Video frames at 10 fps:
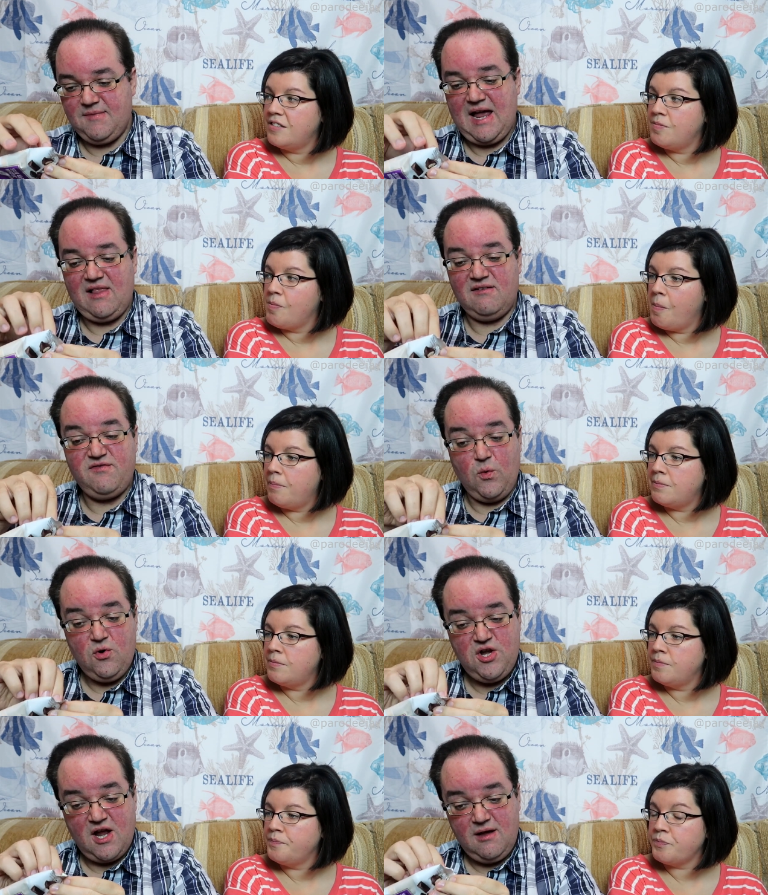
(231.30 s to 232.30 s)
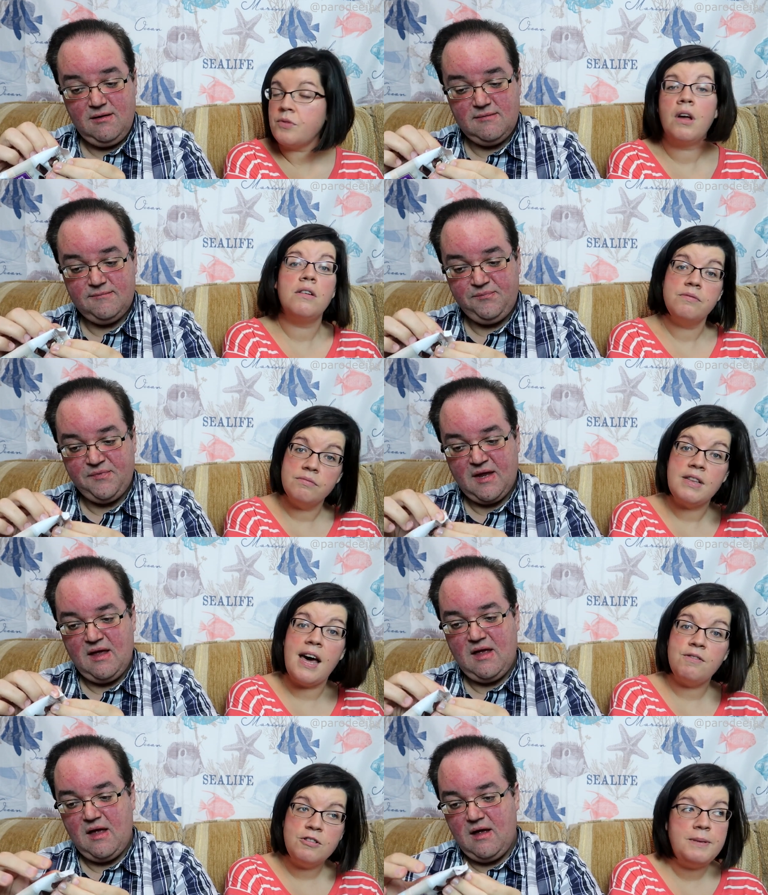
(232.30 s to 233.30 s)
Speaker 1: California.
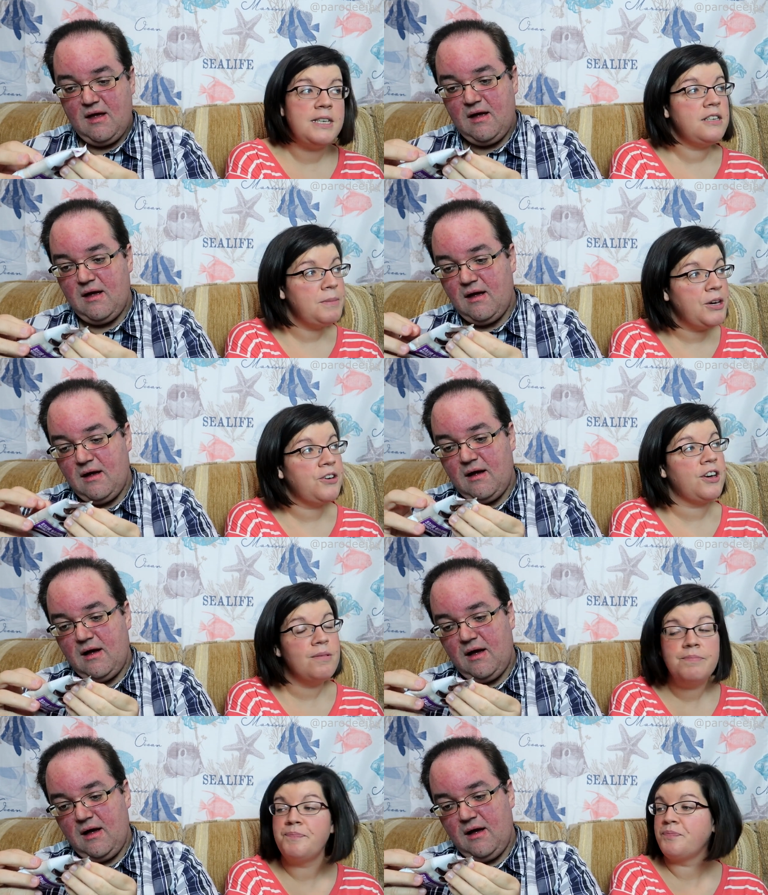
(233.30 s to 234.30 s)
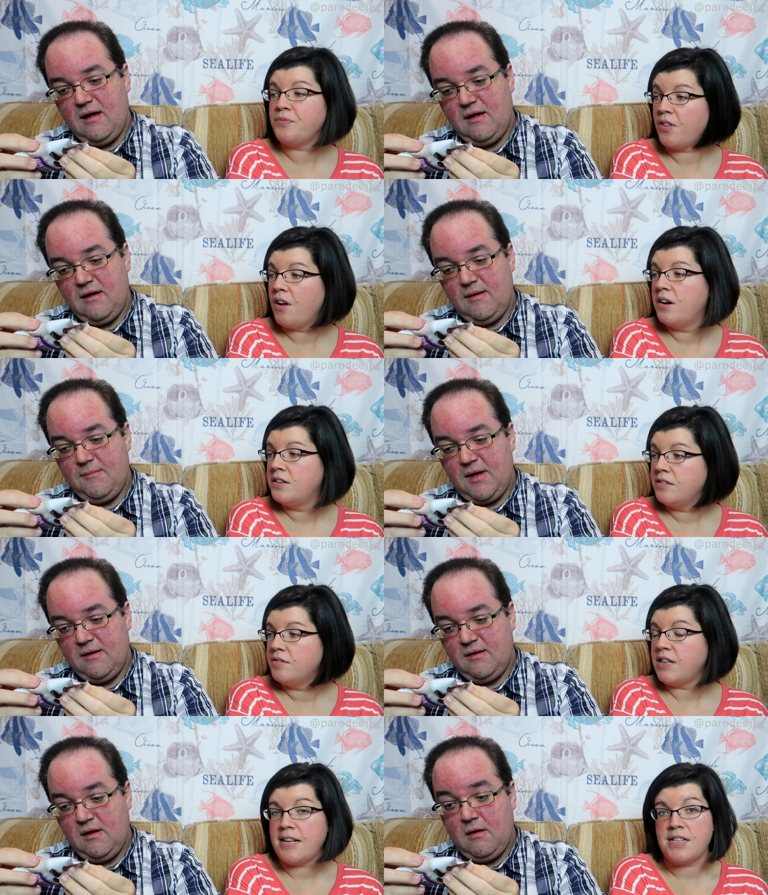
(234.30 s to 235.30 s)
That would be America.
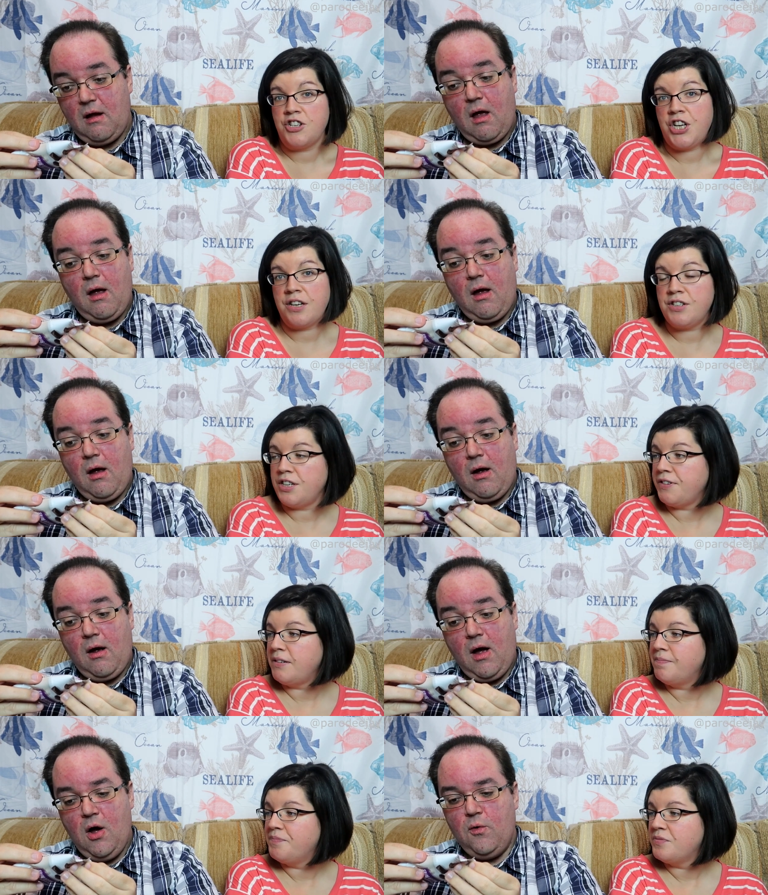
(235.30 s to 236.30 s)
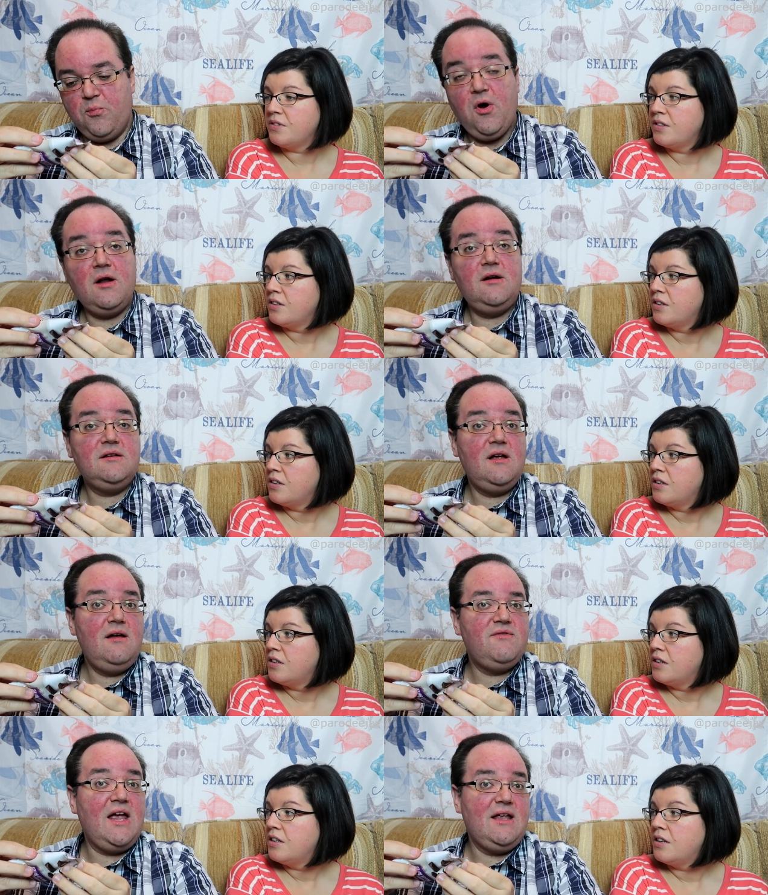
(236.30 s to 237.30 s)
Last I checked, anyway.
Speaker 2: Oh, product
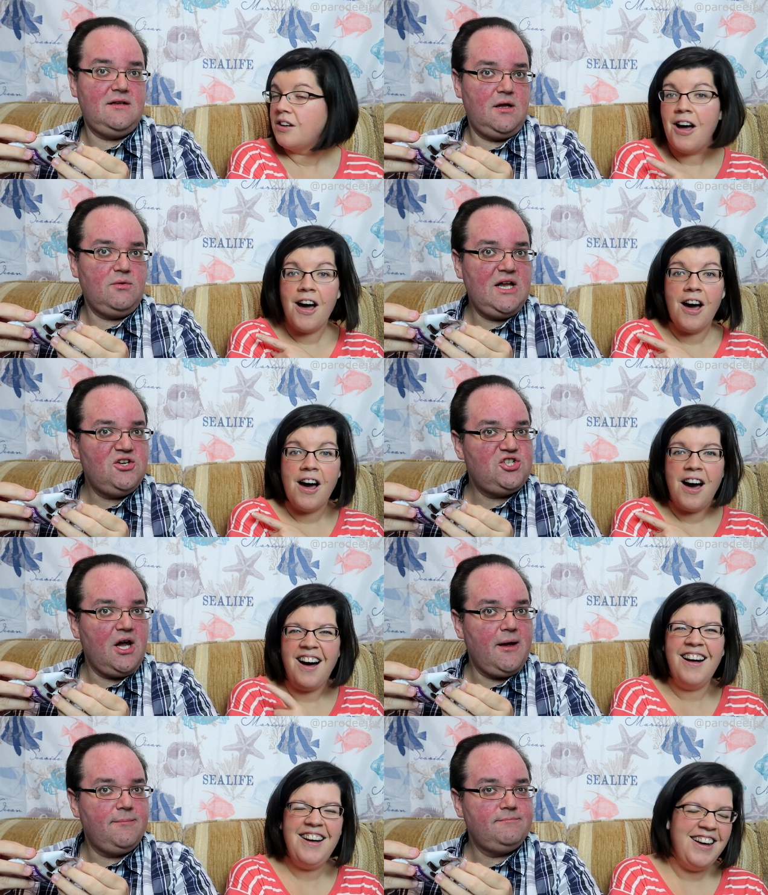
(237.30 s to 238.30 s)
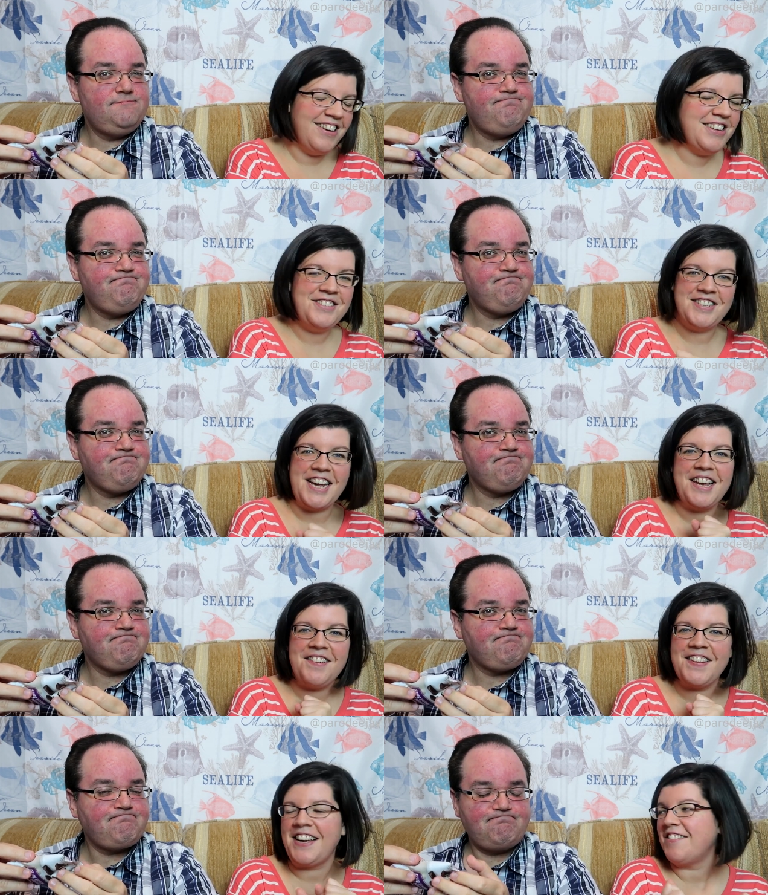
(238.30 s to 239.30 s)
of Indonesia.
Speaker 1: Oh, I think it's
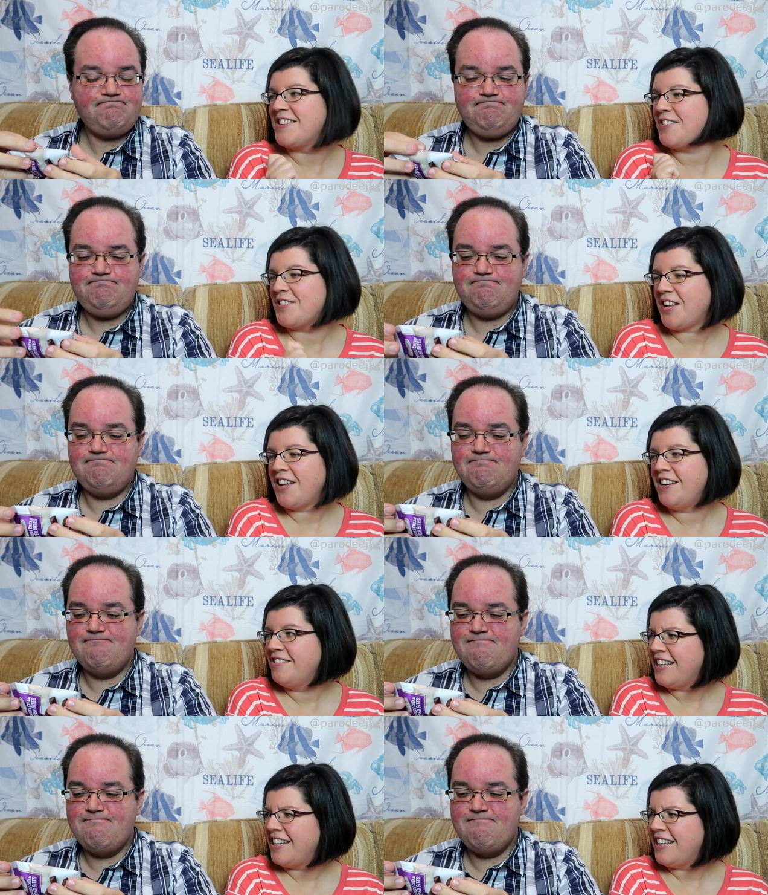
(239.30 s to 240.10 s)
Italy. I was so excited.